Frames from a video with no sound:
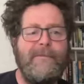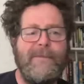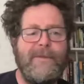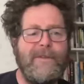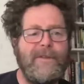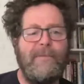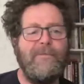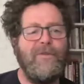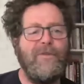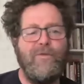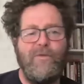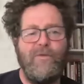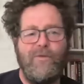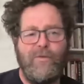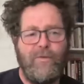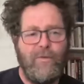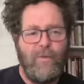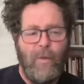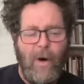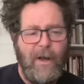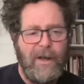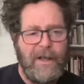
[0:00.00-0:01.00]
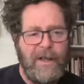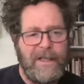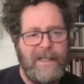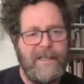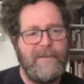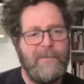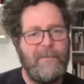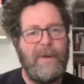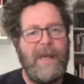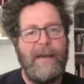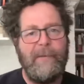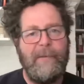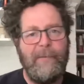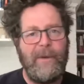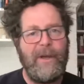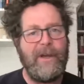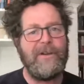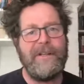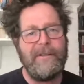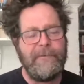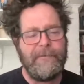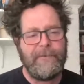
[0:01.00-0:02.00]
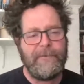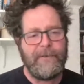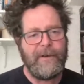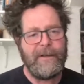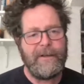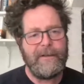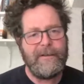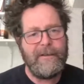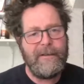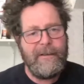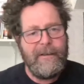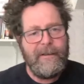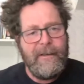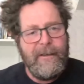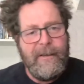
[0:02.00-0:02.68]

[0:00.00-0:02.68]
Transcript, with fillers: some qualities. We, we are different.